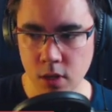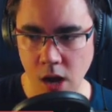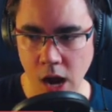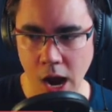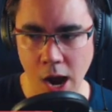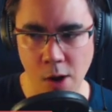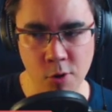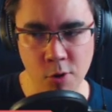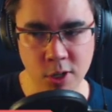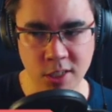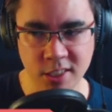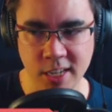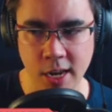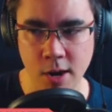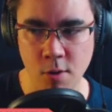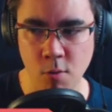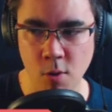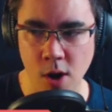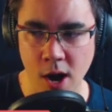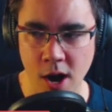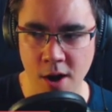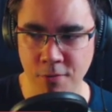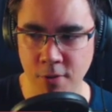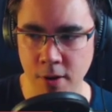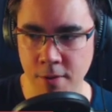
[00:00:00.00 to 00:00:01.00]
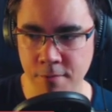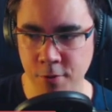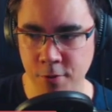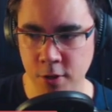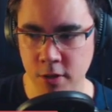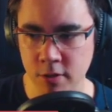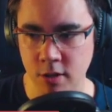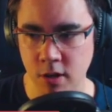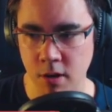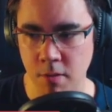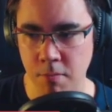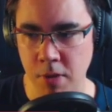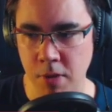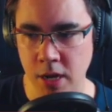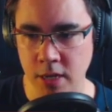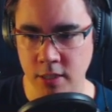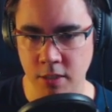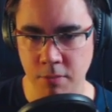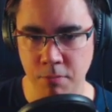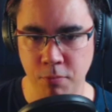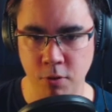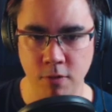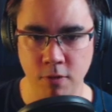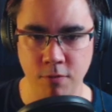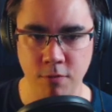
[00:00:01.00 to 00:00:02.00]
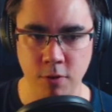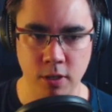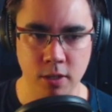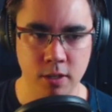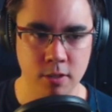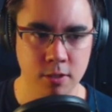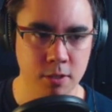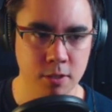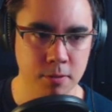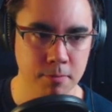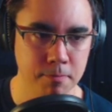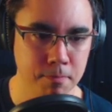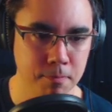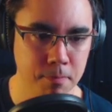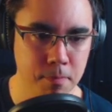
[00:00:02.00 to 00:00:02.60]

I wouldn't say wireframe views are a must in portfolios.